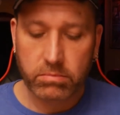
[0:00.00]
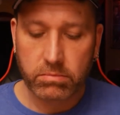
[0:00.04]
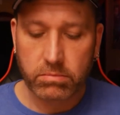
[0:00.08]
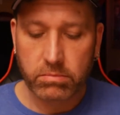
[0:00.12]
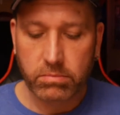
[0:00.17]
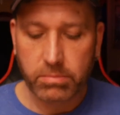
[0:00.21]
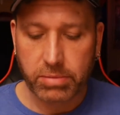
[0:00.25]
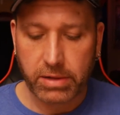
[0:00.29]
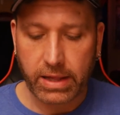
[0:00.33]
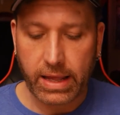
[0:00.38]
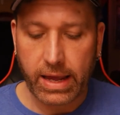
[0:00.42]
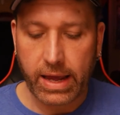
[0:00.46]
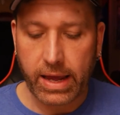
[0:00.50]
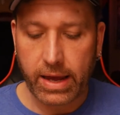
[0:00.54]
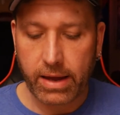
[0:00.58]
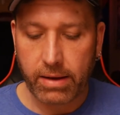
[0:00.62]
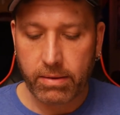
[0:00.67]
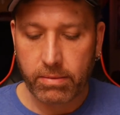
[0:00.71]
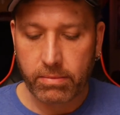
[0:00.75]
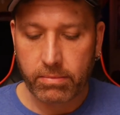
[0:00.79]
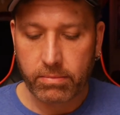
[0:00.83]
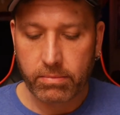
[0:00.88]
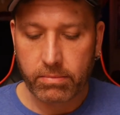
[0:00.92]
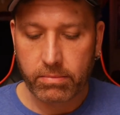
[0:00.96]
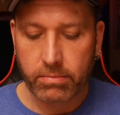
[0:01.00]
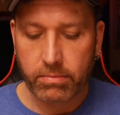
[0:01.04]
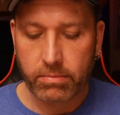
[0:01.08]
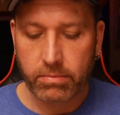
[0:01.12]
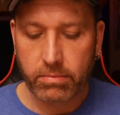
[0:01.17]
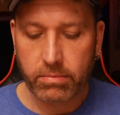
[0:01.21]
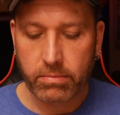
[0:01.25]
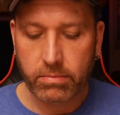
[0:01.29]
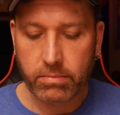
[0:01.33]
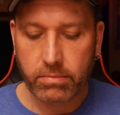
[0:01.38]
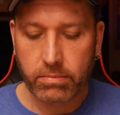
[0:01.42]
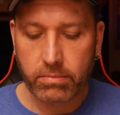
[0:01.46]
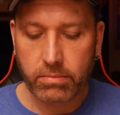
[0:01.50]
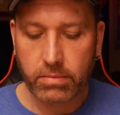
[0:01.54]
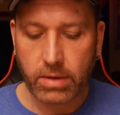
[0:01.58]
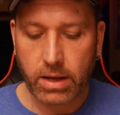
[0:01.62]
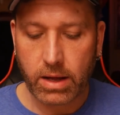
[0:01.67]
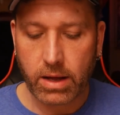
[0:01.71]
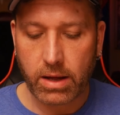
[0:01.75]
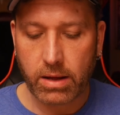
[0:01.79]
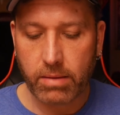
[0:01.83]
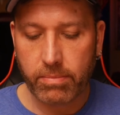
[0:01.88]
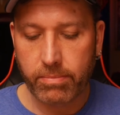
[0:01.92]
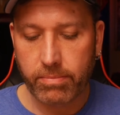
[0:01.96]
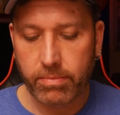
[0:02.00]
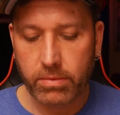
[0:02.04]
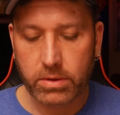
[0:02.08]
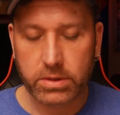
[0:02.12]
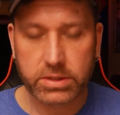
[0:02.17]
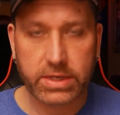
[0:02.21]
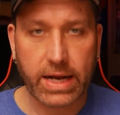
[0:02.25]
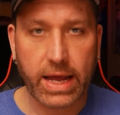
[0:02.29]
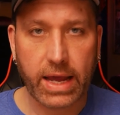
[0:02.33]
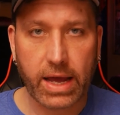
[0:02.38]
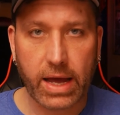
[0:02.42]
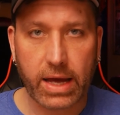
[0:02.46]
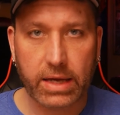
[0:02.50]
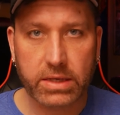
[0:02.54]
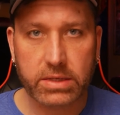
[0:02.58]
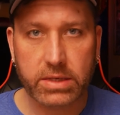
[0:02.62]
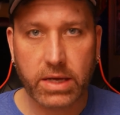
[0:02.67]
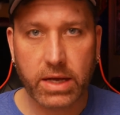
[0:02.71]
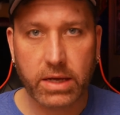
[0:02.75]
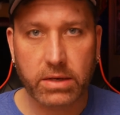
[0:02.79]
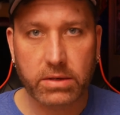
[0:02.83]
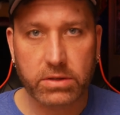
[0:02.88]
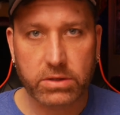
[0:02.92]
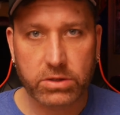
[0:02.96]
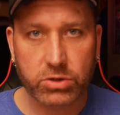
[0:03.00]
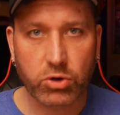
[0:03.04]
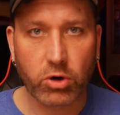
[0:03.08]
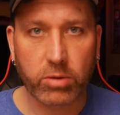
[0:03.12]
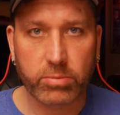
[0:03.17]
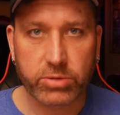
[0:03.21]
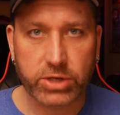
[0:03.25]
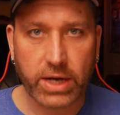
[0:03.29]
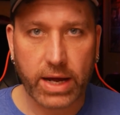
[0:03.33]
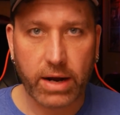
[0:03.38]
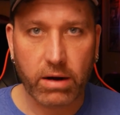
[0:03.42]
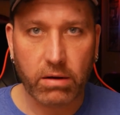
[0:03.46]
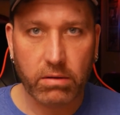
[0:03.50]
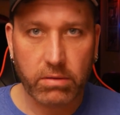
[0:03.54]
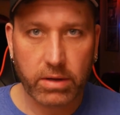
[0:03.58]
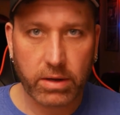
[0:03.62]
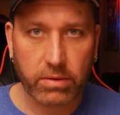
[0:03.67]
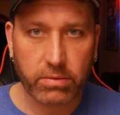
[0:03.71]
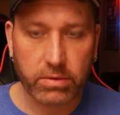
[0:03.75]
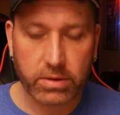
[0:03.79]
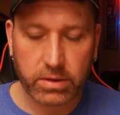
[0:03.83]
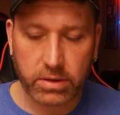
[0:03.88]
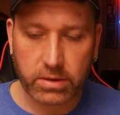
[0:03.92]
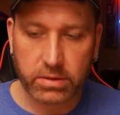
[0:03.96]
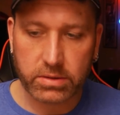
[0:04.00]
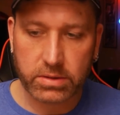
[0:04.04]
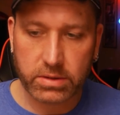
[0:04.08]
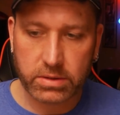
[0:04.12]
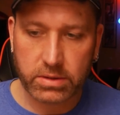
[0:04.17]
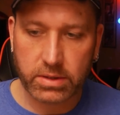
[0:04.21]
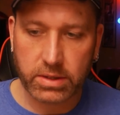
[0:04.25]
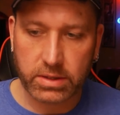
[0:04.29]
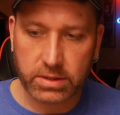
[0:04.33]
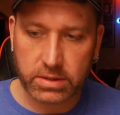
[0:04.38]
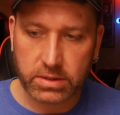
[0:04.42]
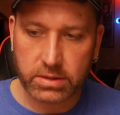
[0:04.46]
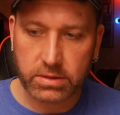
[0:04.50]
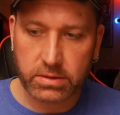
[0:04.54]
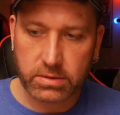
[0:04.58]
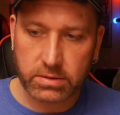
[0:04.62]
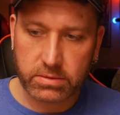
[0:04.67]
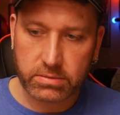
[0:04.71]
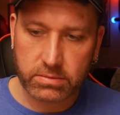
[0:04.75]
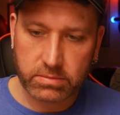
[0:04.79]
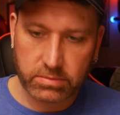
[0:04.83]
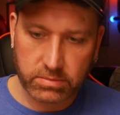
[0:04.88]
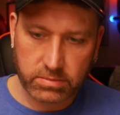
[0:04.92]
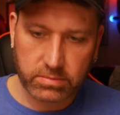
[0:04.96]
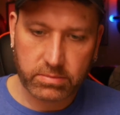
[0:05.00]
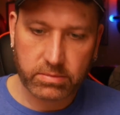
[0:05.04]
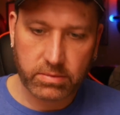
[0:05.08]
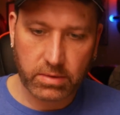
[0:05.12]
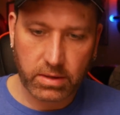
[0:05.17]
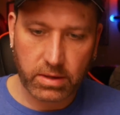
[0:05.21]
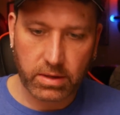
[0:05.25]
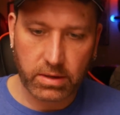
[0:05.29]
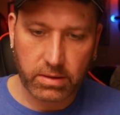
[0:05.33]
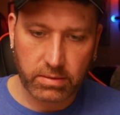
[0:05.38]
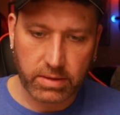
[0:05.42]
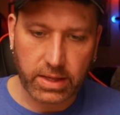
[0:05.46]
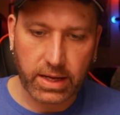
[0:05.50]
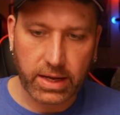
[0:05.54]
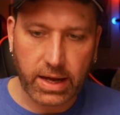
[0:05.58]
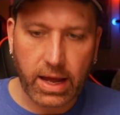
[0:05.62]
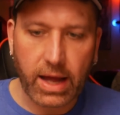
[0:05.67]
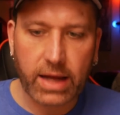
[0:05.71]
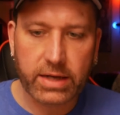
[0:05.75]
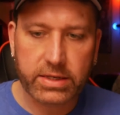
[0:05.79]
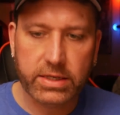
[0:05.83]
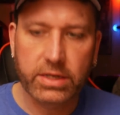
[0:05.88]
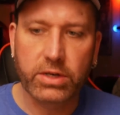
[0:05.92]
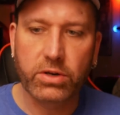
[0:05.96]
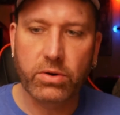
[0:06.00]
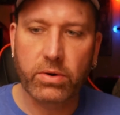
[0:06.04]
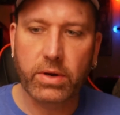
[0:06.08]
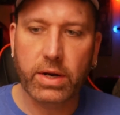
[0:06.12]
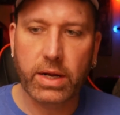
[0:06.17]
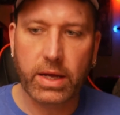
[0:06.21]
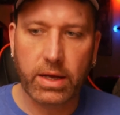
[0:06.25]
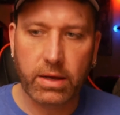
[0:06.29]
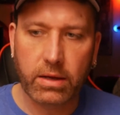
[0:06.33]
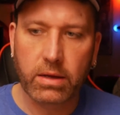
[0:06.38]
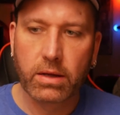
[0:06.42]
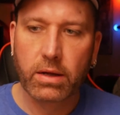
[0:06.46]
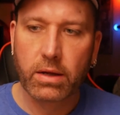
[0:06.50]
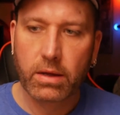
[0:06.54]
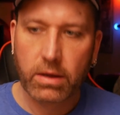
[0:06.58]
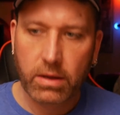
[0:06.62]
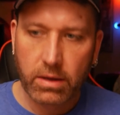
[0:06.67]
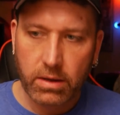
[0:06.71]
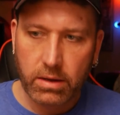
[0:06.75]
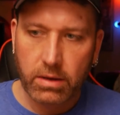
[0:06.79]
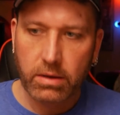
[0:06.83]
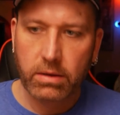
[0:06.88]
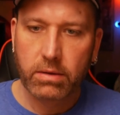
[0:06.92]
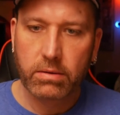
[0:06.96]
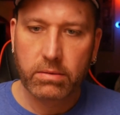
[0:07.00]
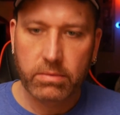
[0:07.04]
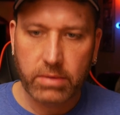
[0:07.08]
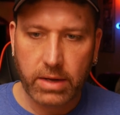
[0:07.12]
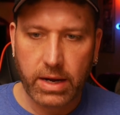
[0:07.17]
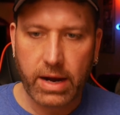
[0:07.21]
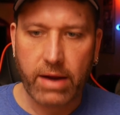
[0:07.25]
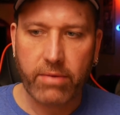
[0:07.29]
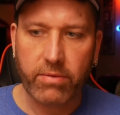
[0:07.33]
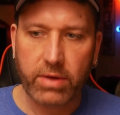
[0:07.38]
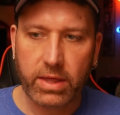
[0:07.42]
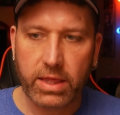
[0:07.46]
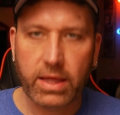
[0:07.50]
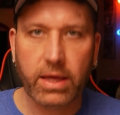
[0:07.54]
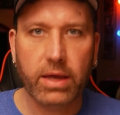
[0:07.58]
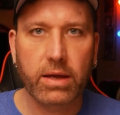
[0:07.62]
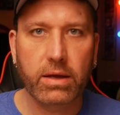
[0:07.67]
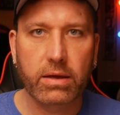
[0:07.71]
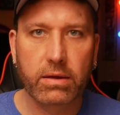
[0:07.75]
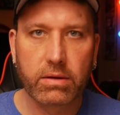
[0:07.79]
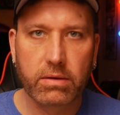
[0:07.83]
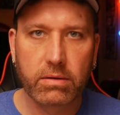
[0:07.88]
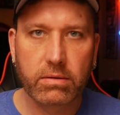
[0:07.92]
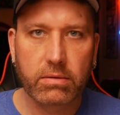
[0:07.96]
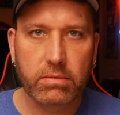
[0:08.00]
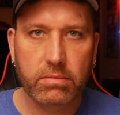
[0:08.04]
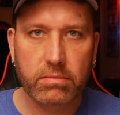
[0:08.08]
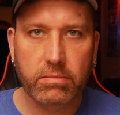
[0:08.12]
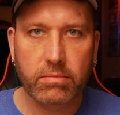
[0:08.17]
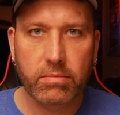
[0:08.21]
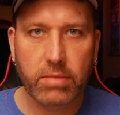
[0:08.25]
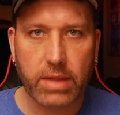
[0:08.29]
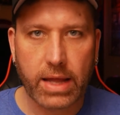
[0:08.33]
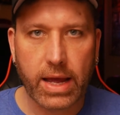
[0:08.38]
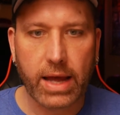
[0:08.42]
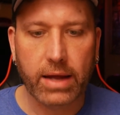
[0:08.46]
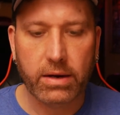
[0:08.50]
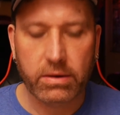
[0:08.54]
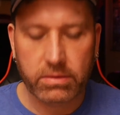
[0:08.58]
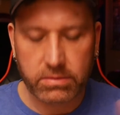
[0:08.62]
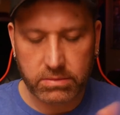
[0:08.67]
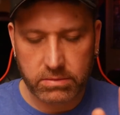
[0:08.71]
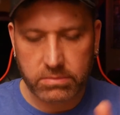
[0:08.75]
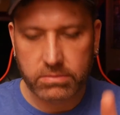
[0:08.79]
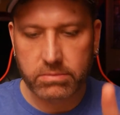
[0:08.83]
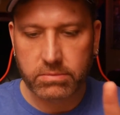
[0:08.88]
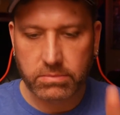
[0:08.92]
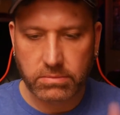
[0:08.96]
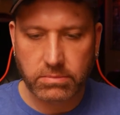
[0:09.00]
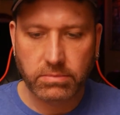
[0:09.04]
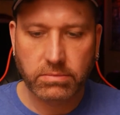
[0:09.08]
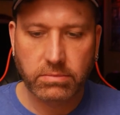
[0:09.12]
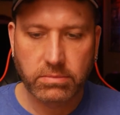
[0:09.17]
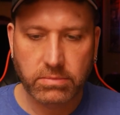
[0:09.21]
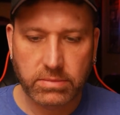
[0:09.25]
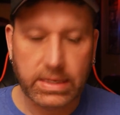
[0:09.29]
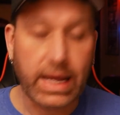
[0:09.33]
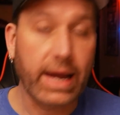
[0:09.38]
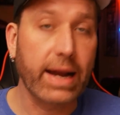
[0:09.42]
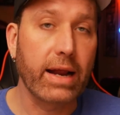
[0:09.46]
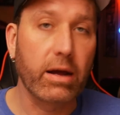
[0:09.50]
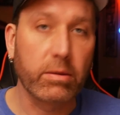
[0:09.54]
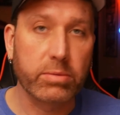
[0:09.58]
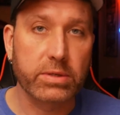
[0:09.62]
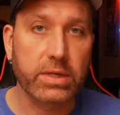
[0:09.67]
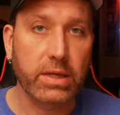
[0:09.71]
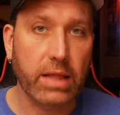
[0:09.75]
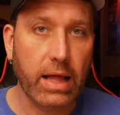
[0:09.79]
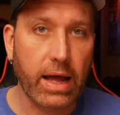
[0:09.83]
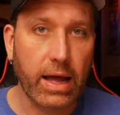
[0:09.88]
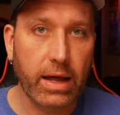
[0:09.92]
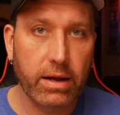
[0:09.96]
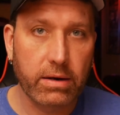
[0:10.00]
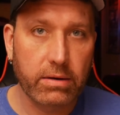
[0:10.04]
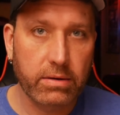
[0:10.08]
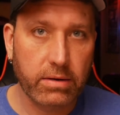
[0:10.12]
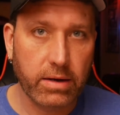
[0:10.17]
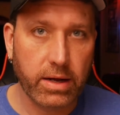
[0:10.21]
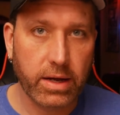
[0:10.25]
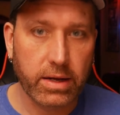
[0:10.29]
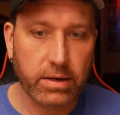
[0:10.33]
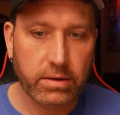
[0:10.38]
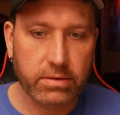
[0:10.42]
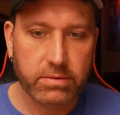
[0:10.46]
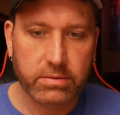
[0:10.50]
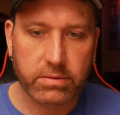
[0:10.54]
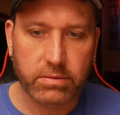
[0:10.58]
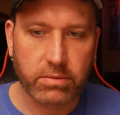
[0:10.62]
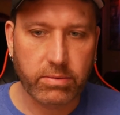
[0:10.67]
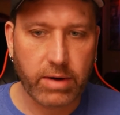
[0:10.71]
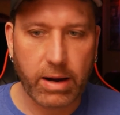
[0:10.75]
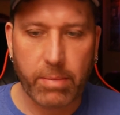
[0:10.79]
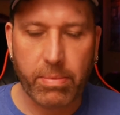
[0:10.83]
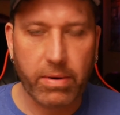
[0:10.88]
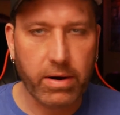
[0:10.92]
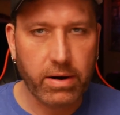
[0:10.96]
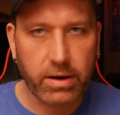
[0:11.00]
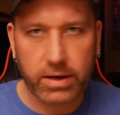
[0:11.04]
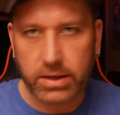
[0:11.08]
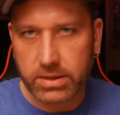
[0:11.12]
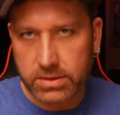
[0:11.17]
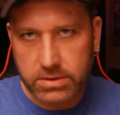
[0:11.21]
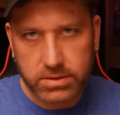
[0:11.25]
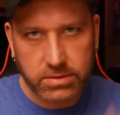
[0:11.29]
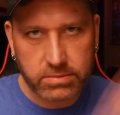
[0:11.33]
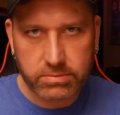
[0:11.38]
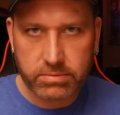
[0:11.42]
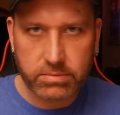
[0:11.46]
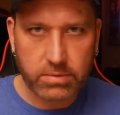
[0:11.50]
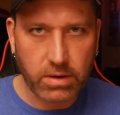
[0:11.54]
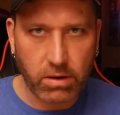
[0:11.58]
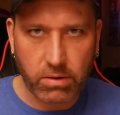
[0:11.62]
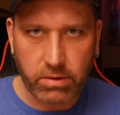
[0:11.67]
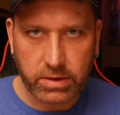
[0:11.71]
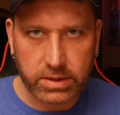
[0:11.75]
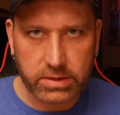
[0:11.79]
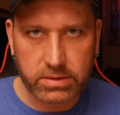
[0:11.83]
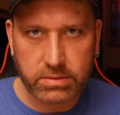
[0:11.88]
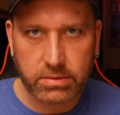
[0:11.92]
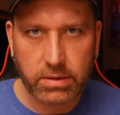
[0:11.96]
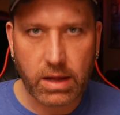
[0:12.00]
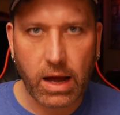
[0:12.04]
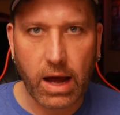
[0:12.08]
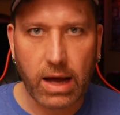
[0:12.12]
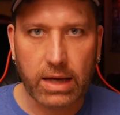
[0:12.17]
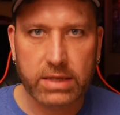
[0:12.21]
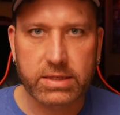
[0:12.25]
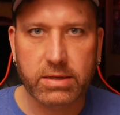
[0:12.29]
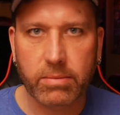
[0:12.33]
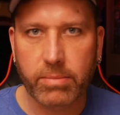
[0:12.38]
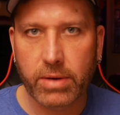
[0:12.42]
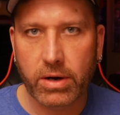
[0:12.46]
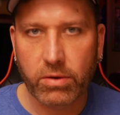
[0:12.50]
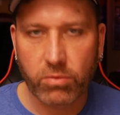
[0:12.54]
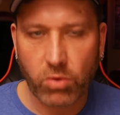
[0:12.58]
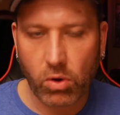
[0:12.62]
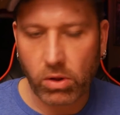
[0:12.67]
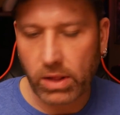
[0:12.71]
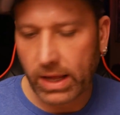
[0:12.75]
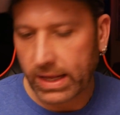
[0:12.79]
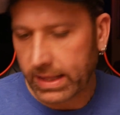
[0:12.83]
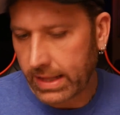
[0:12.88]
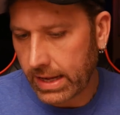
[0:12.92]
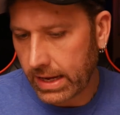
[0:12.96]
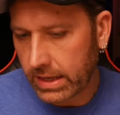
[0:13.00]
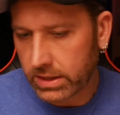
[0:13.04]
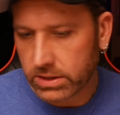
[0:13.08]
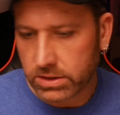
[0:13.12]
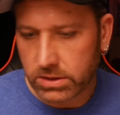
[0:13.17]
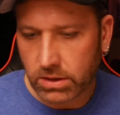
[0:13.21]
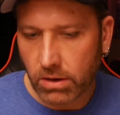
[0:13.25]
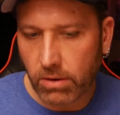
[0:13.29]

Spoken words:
play Snake Eyes and Storm Shadow. It's the continuity and everything that helps a lot. And Ray Park is always awesome in a role like that.